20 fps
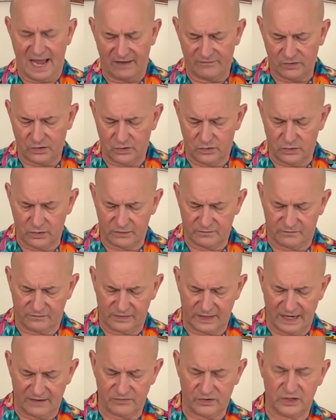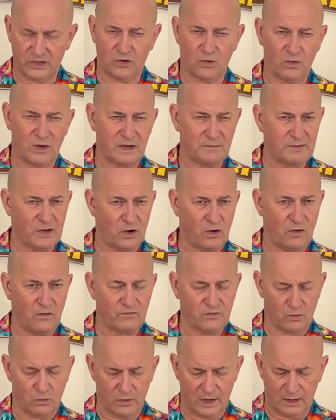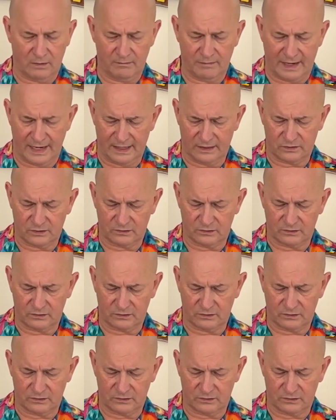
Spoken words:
a good flavor. You don't want to be overwhelmed by it.